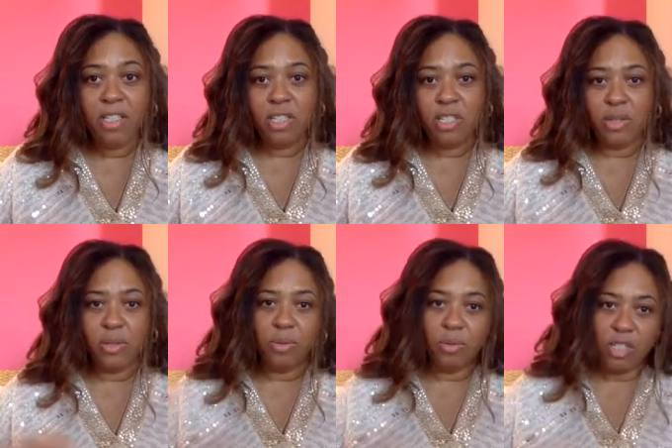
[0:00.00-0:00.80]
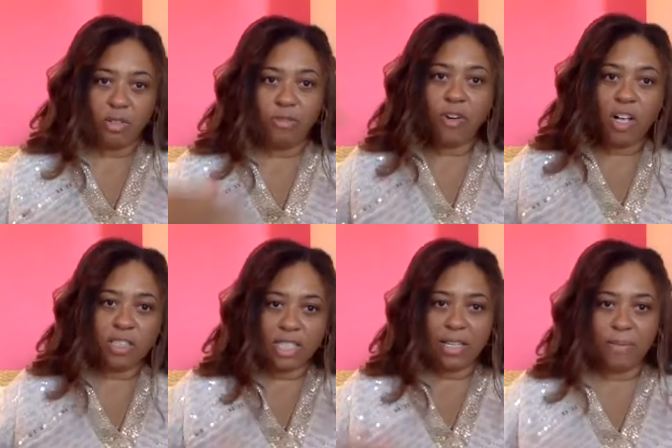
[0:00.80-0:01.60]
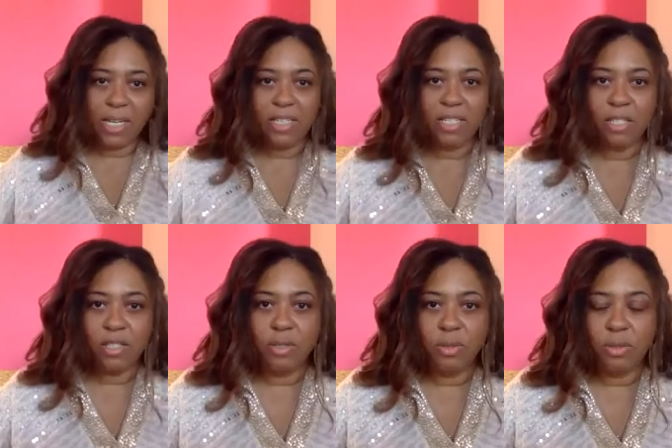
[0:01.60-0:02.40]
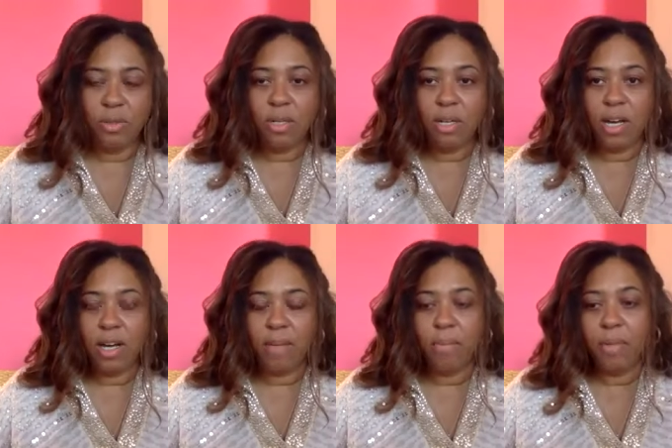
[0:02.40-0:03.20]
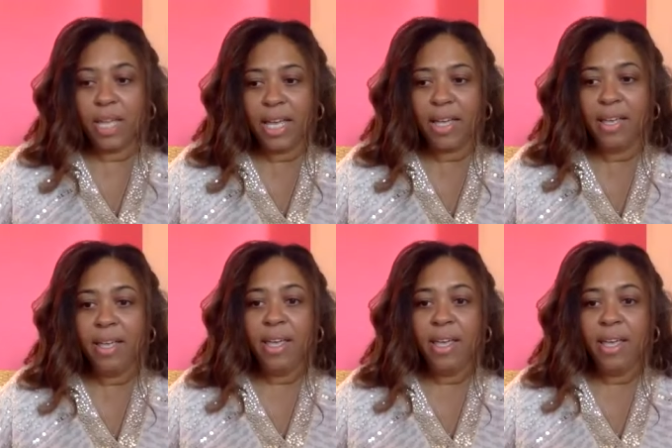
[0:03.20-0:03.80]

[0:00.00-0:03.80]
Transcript: So, you know, fall's coming into um, play.